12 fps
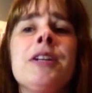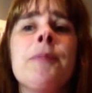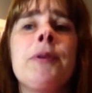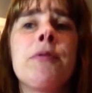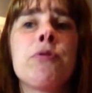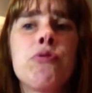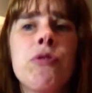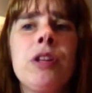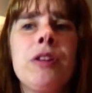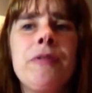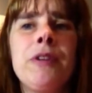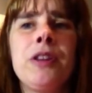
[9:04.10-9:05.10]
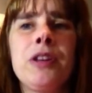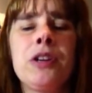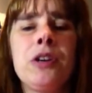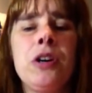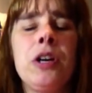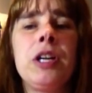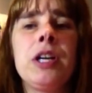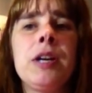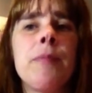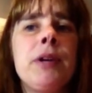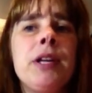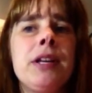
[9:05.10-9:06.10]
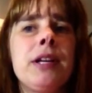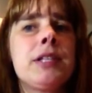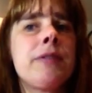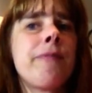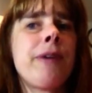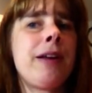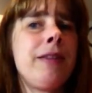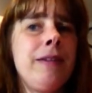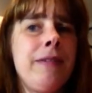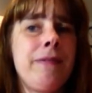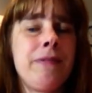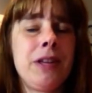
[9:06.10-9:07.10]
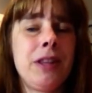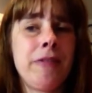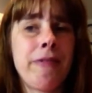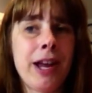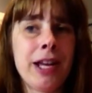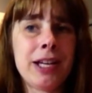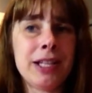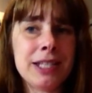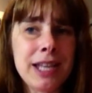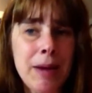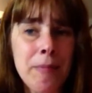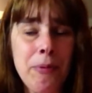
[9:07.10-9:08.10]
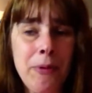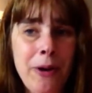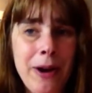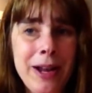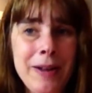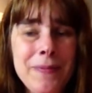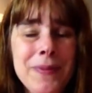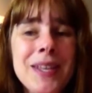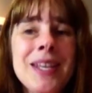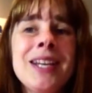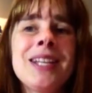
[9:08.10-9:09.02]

it, but it was really, really good. But he doesn't really, really write contemporary.